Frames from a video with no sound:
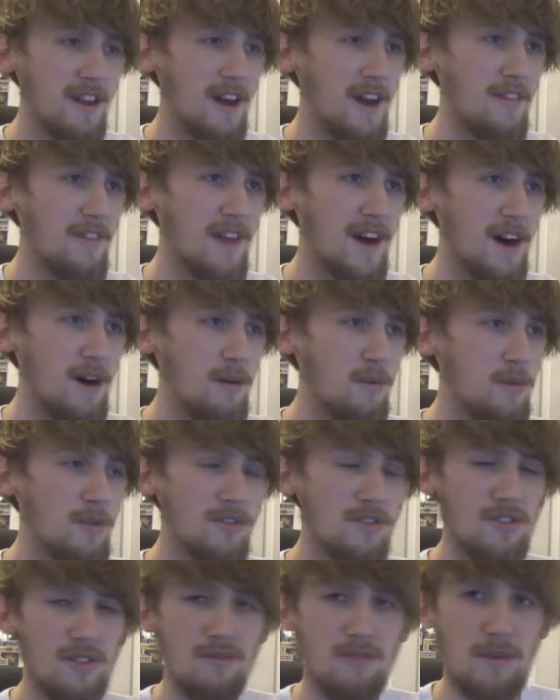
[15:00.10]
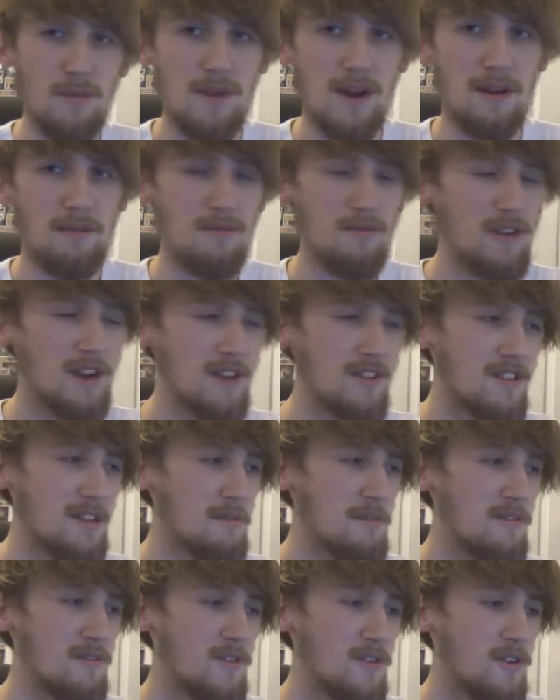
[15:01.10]
of like that was something we haven't really
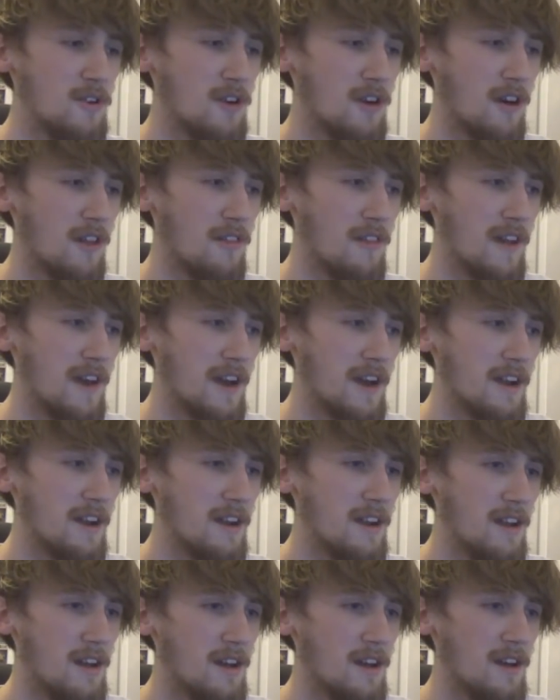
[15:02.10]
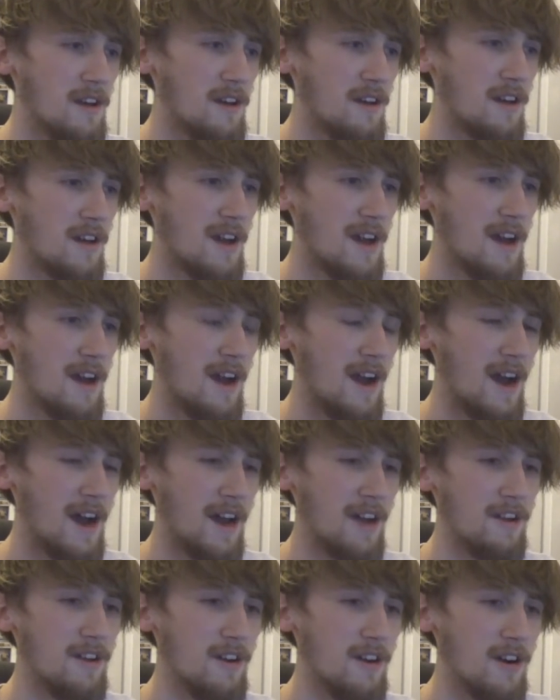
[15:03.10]
seen before. And then
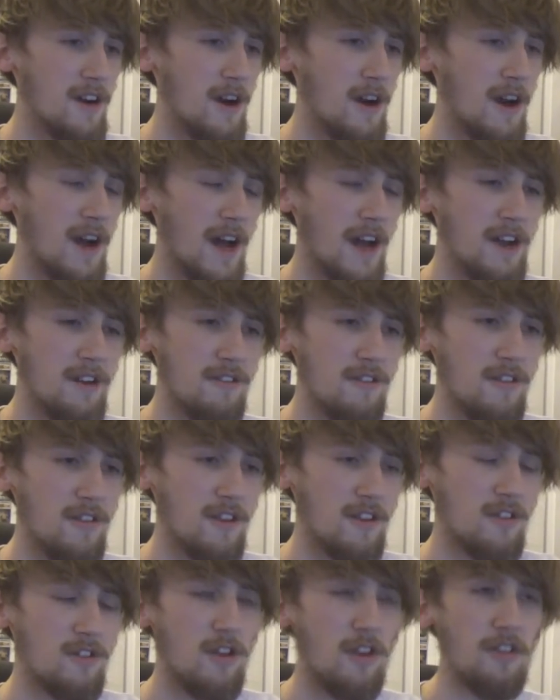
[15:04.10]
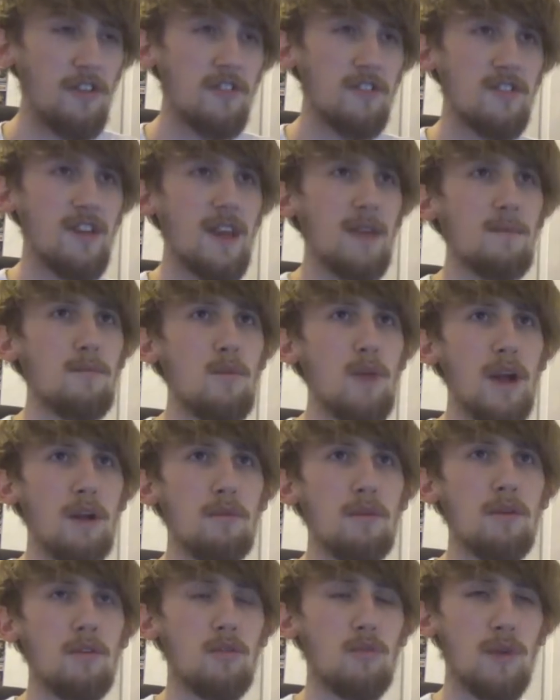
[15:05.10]
Hannah is not the same
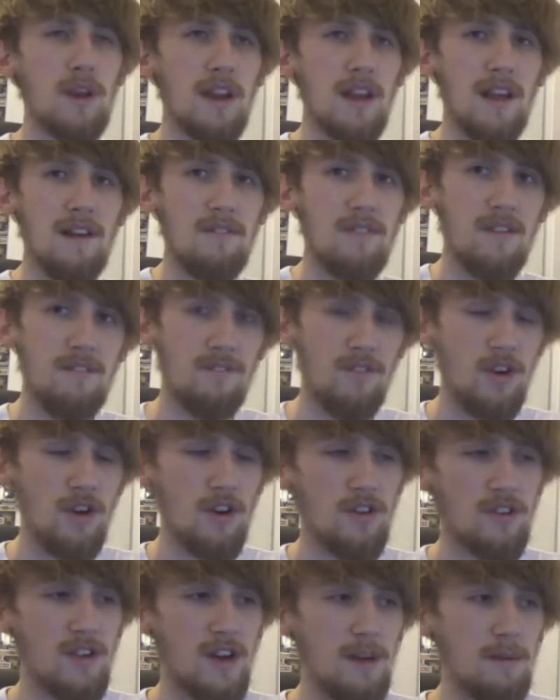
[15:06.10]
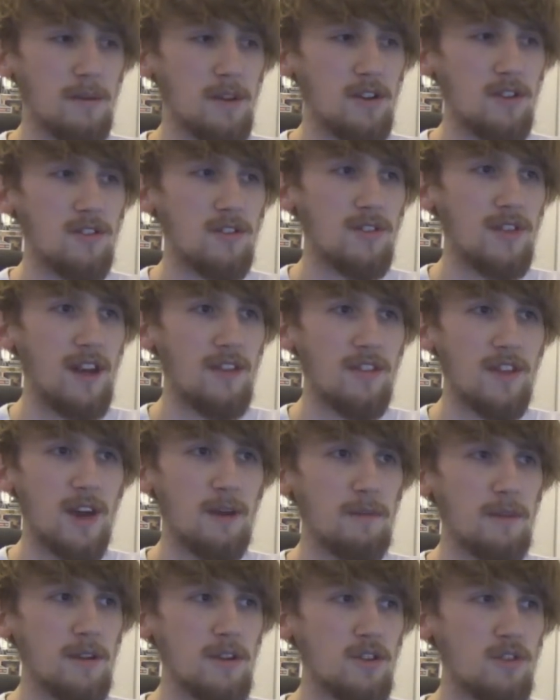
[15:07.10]
way as when he left the first time, because that
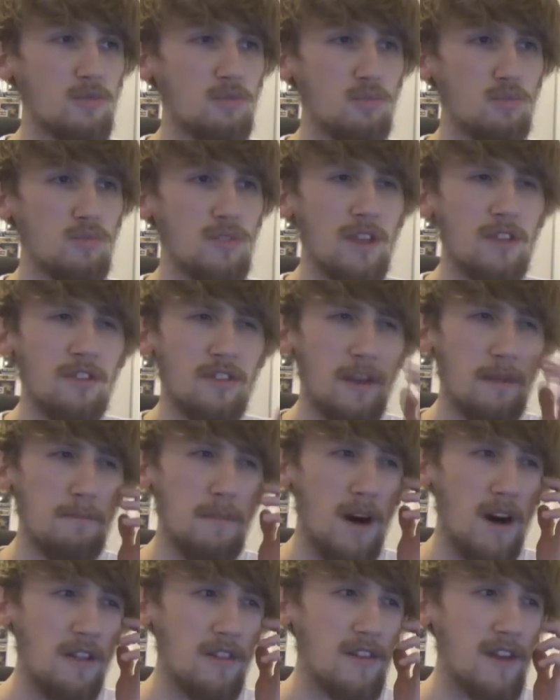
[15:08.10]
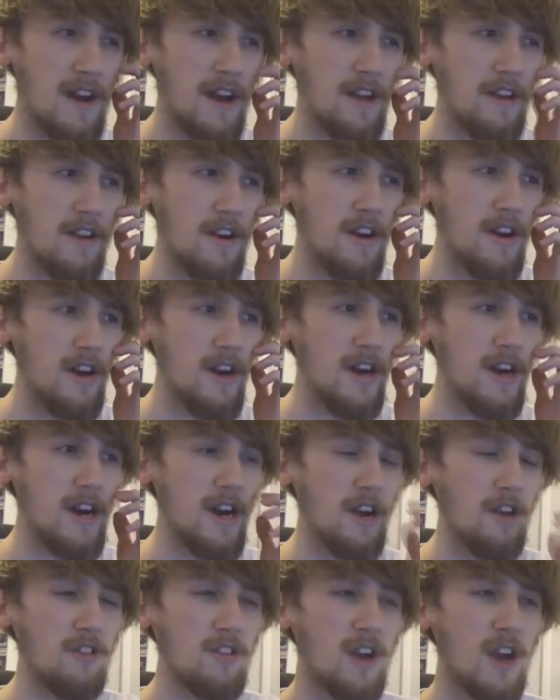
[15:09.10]
time he just didn't say bye to Hannah.
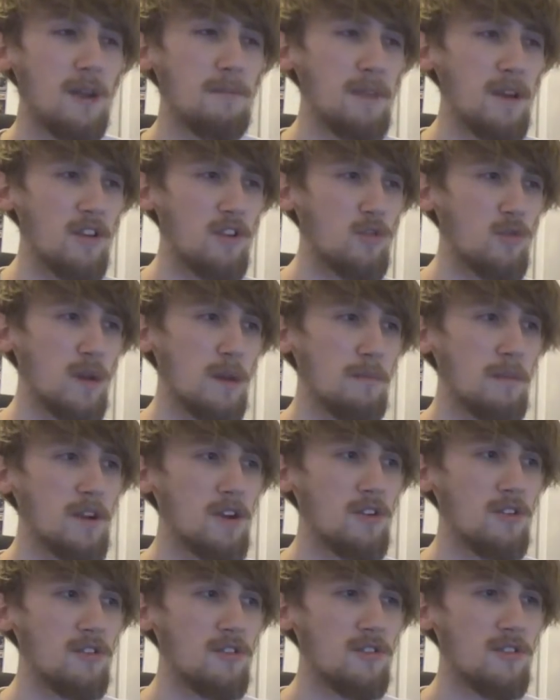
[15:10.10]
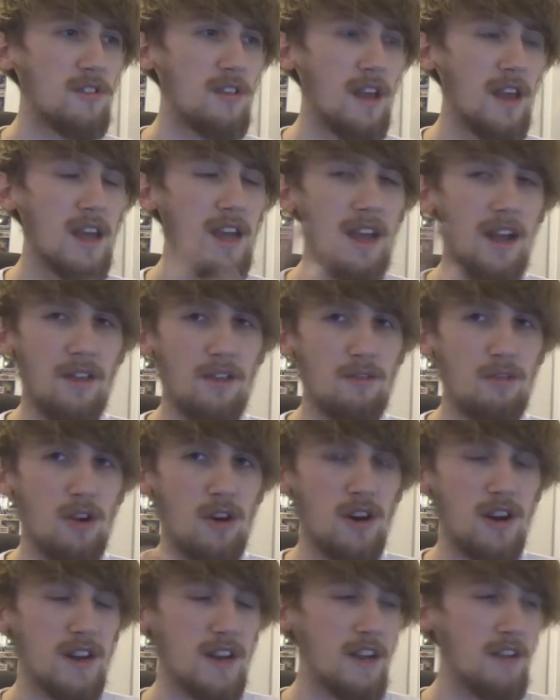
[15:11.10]
And it was kind of bittersweet because he had the
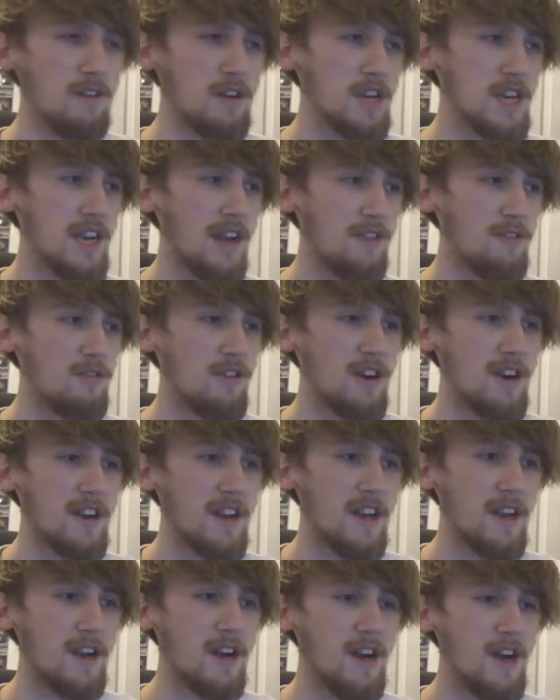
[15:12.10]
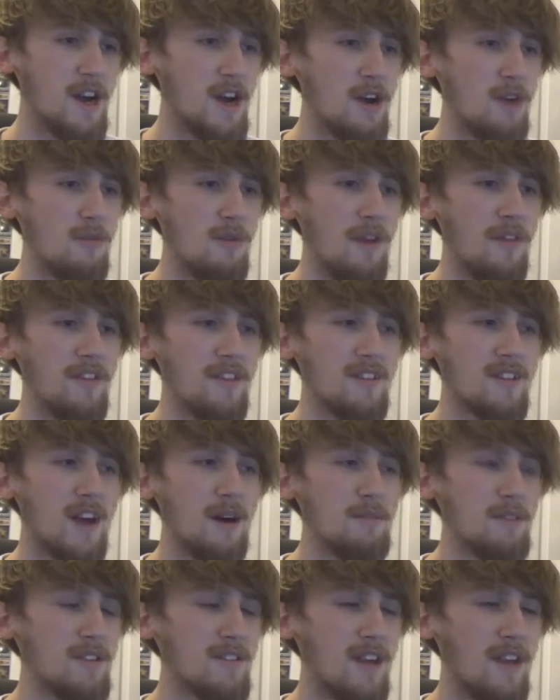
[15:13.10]
wrong idea and she had the wrong idea. Where this
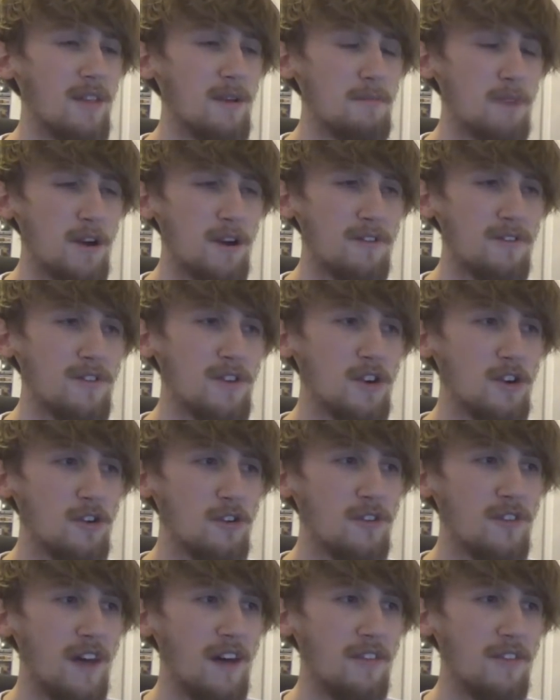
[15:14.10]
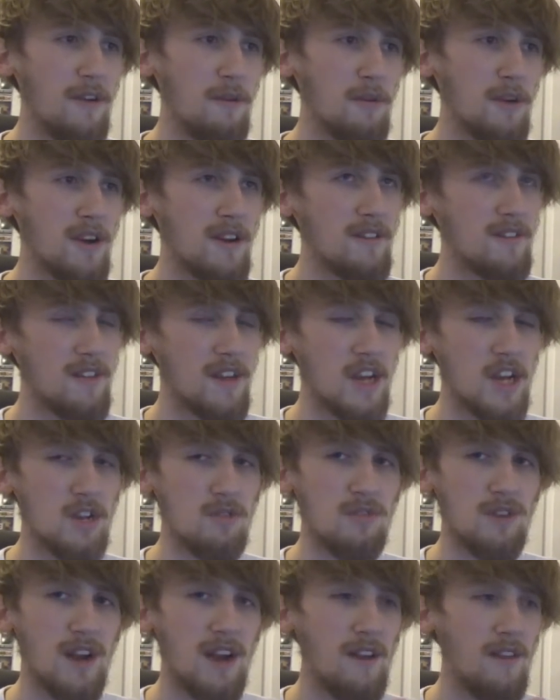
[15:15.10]
time it was like they both knew that they were going to see each
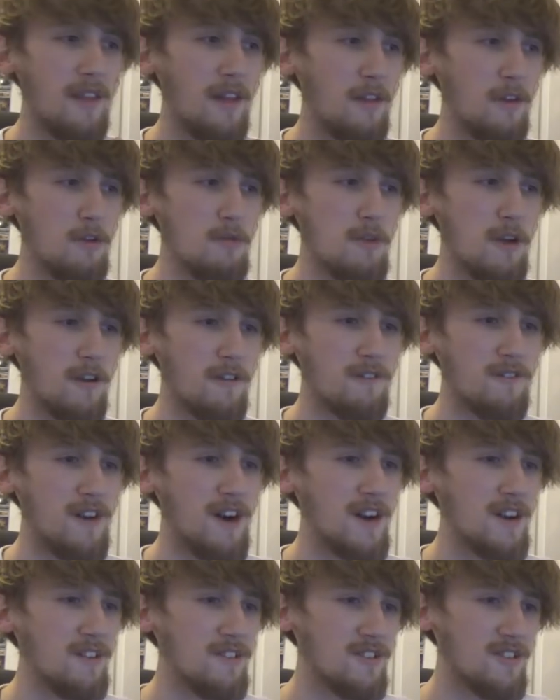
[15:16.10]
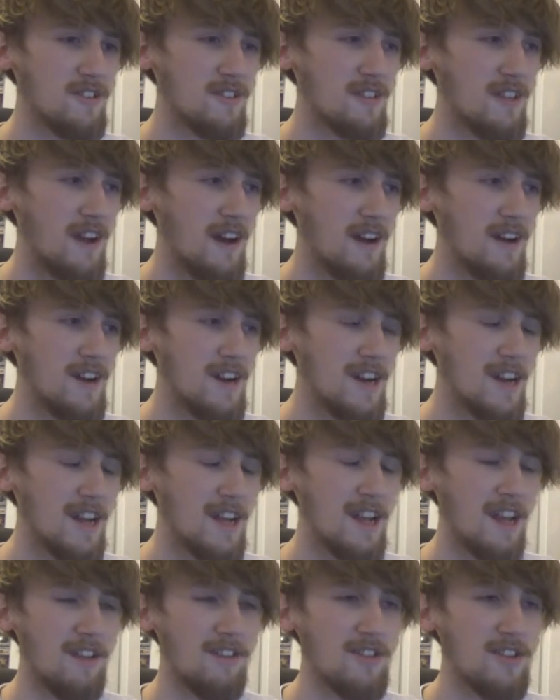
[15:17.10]
other again and that they were both fine. It was just that
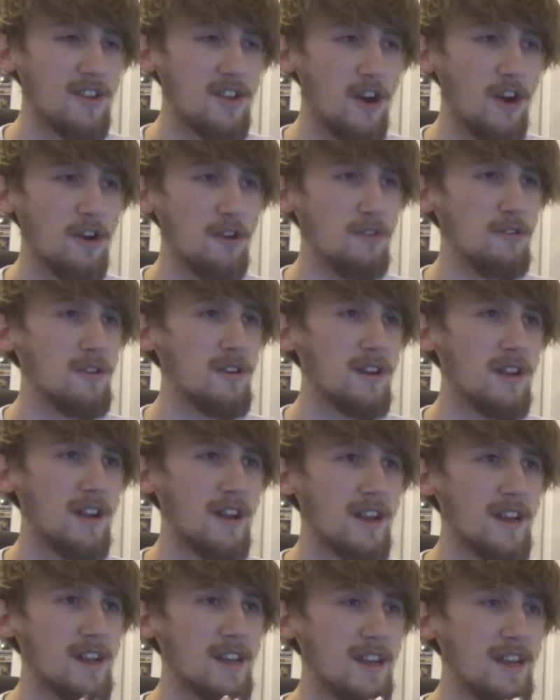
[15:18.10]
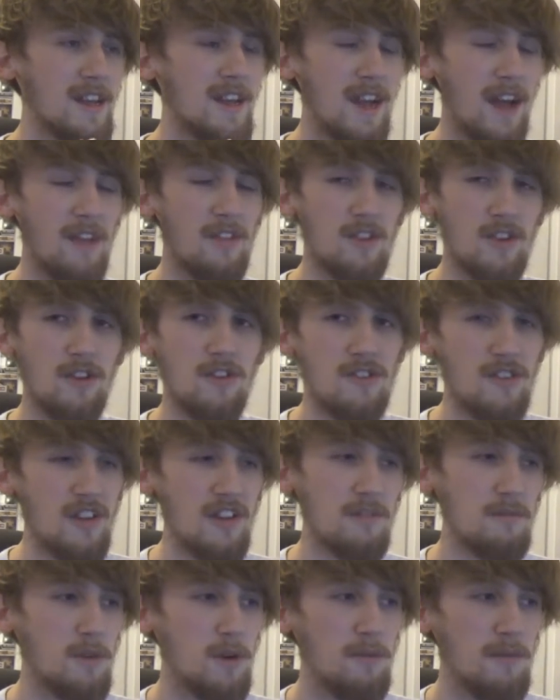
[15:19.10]
he had to go. Like, he had to go see
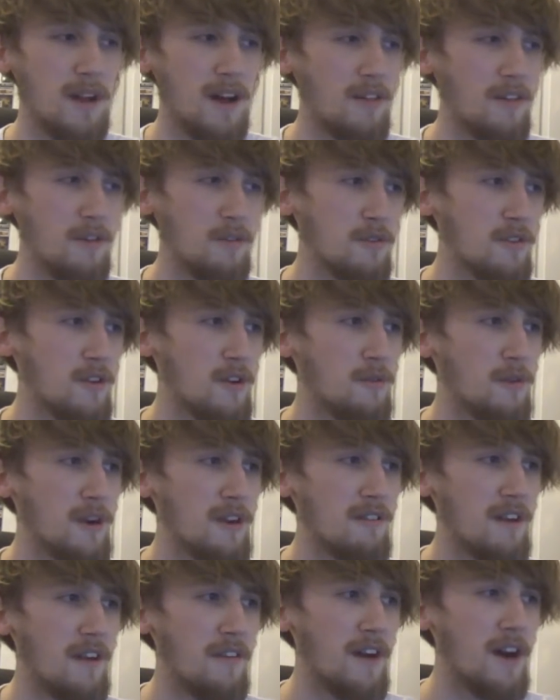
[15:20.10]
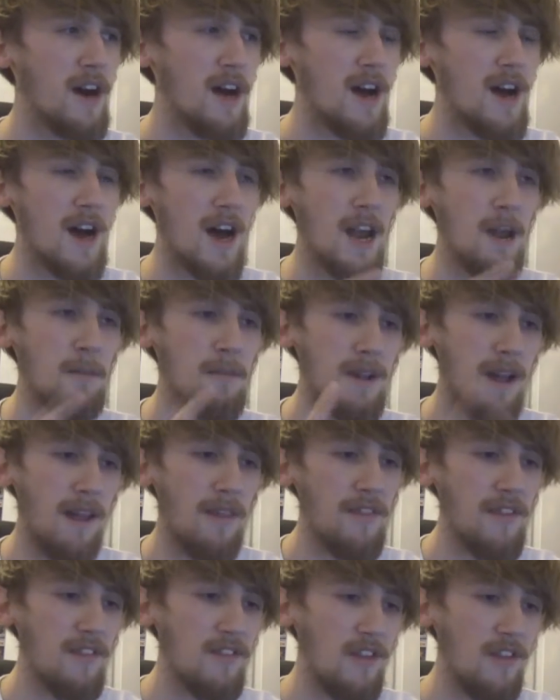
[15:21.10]
his mom. Like, there was no way around that. And I'm
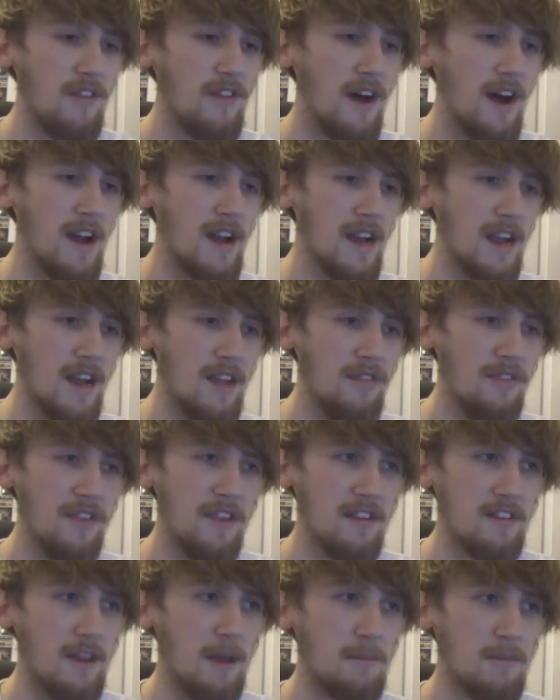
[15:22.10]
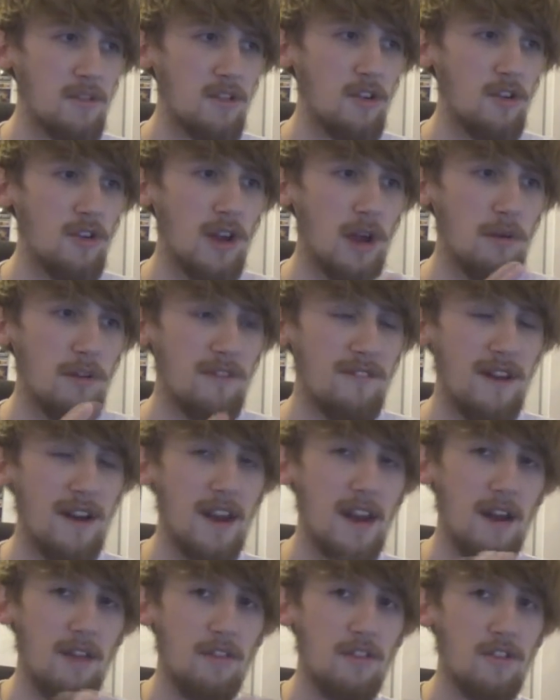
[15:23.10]
glad they did that in this episode. Like, we
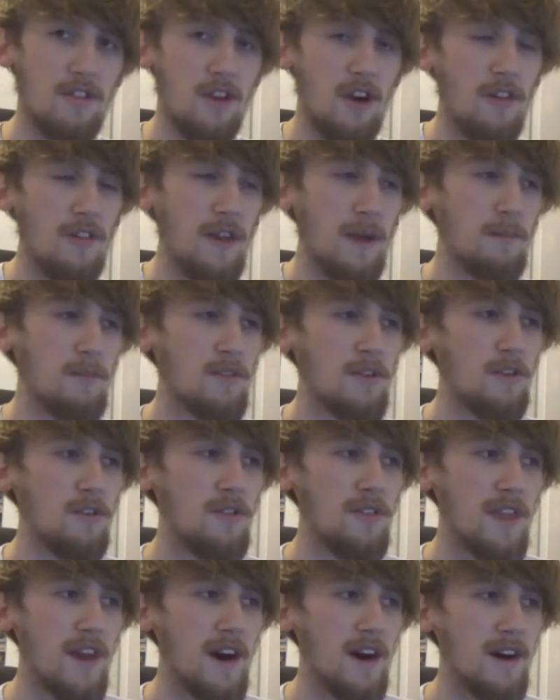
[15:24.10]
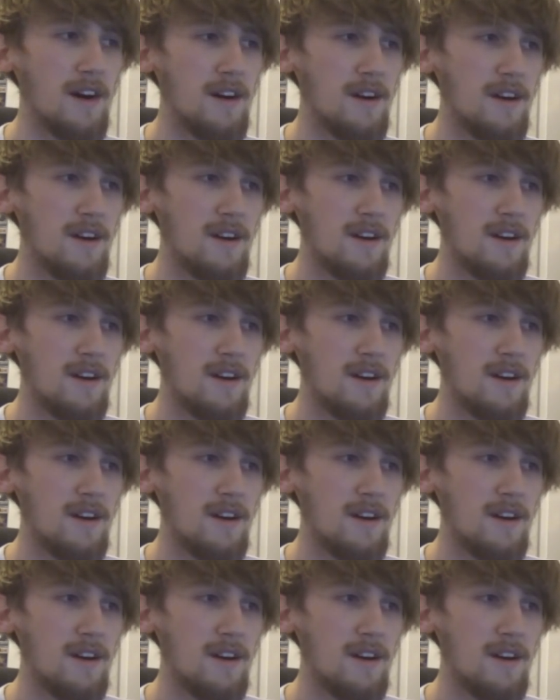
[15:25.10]
found out at the start of the episode that